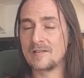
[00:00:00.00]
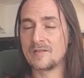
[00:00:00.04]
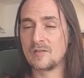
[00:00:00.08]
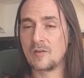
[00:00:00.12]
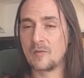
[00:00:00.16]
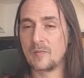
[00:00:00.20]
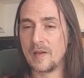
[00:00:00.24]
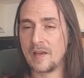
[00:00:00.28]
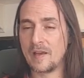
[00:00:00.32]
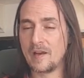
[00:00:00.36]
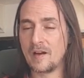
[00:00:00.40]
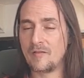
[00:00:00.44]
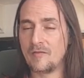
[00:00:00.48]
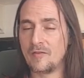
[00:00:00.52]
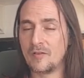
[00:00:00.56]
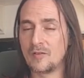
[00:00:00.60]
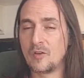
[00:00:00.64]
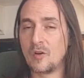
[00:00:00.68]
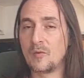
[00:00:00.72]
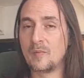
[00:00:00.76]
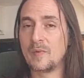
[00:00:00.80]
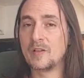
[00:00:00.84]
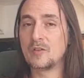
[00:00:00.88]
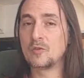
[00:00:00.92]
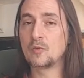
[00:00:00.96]
so be careful,
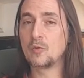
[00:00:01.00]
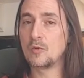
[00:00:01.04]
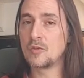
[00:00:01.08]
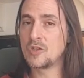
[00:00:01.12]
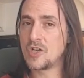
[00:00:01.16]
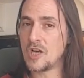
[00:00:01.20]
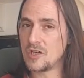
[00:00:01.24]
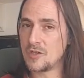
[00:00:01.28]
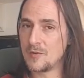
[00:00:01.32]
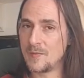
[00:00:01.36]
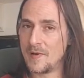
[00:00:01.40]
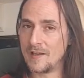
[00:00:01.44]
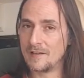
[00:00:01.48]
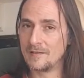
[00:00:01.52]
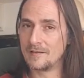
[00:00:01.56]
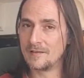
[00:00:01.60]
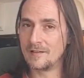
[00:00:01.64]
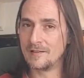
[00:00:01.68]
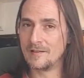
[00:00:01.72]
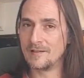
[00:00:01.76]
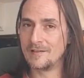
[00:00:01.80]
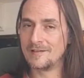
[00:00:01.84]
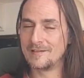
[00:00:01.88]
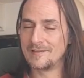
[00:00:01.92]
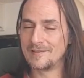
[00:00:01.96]
don't be too
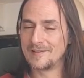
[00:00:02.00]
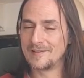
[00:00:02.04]
judgmental.